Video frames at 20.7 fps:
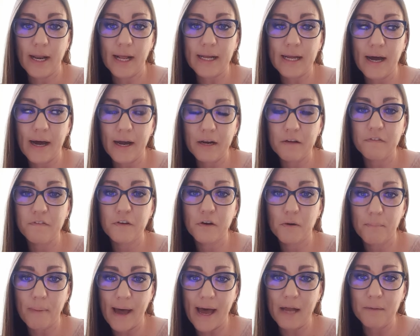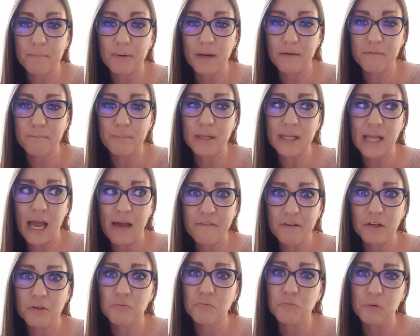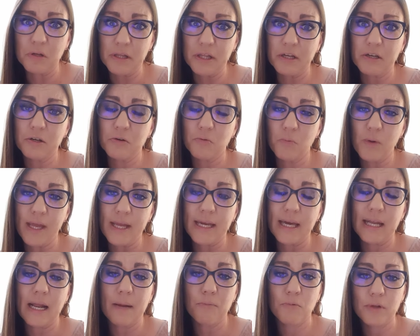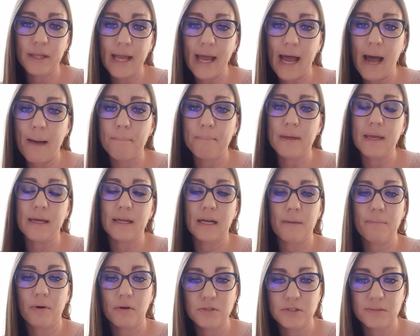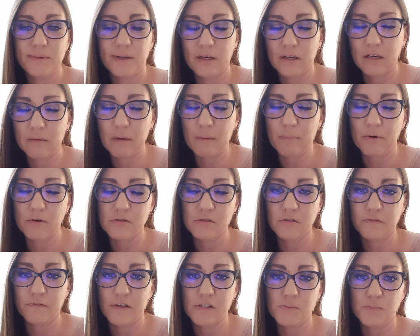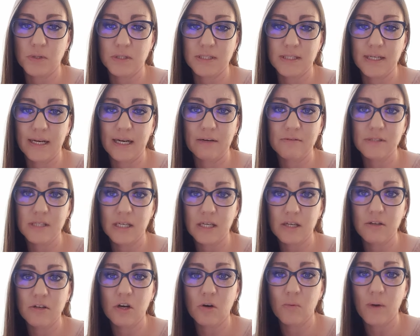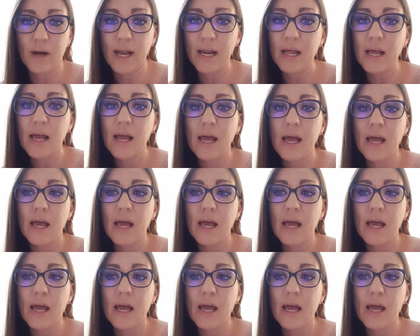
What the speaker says: and I kind of feel bad, but I've been having a really good week, and I'm really happy, and I posted about it on my personal Facebook today, and I was like, you know what?